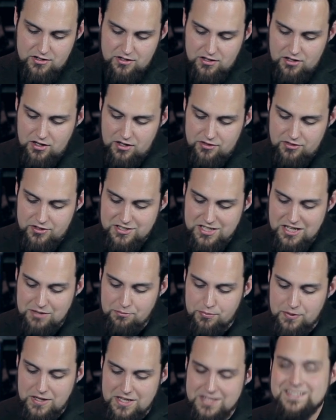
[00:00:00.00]
Uh, the
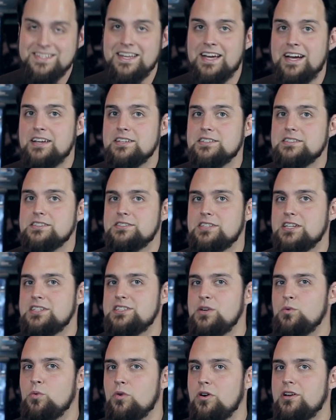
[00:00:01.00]
temp is nice,
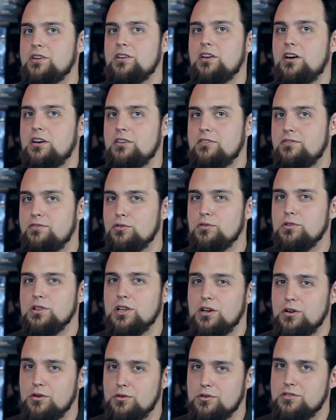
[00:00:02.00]
61 on full
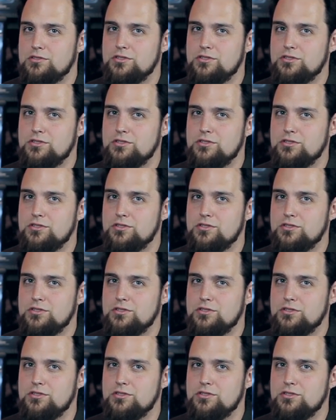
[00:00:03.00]
load,